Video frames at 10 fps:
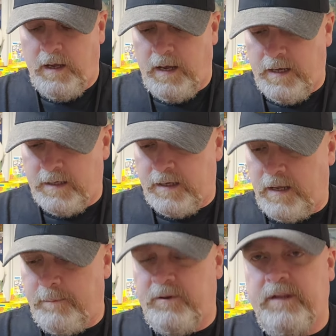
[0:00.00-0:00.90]

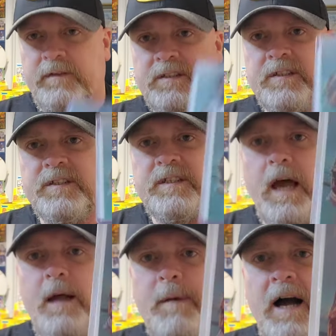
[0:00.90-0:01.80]
I believe this is
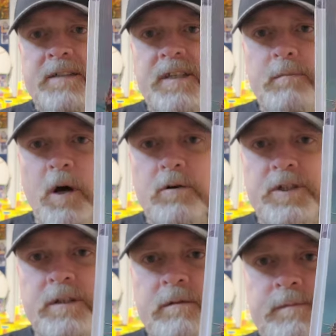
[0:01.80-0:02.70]
Skybox
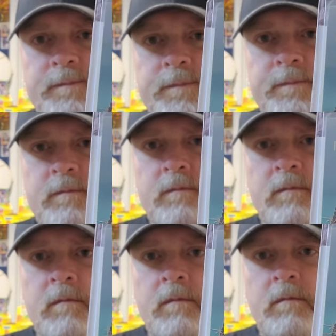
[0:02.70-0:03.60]
Emotion.
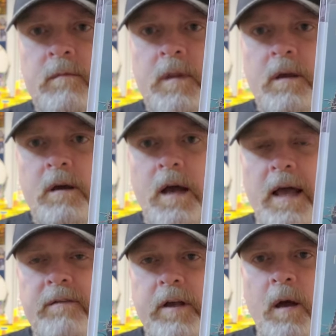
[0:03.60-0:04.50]
I
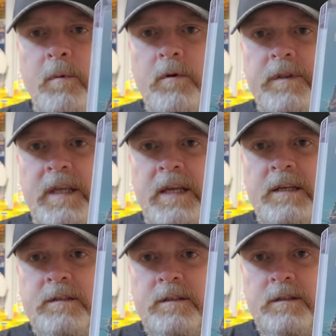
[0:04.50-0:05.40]
have a couple of
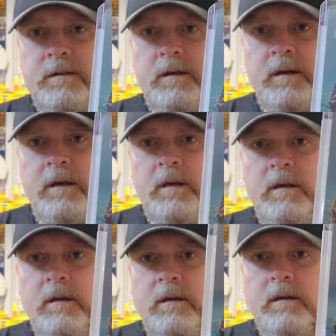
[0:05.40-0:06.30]
these.
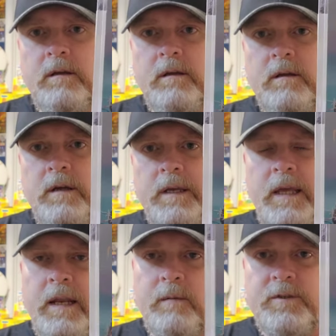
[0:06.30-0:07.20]

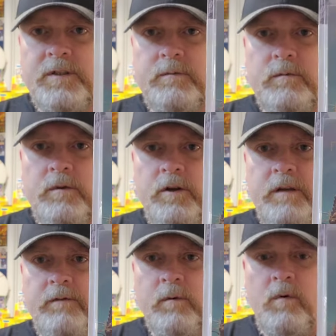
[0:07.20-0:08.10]
Again, I'm just
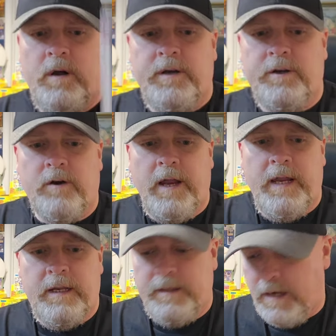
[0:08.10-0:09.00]
looking for one to
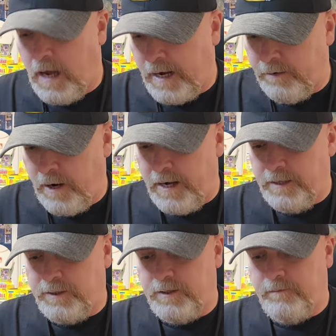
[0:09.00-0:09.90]
grade in the 9
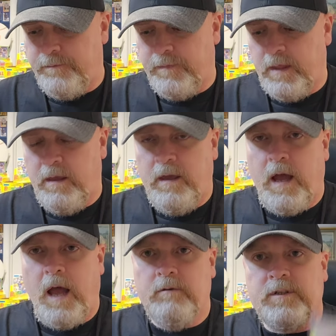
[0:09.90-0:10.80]
range.
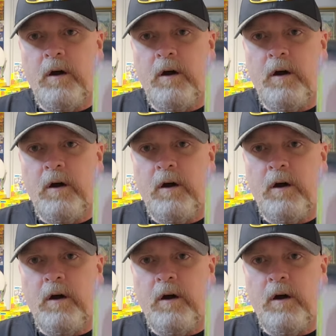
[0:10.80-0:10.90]
I was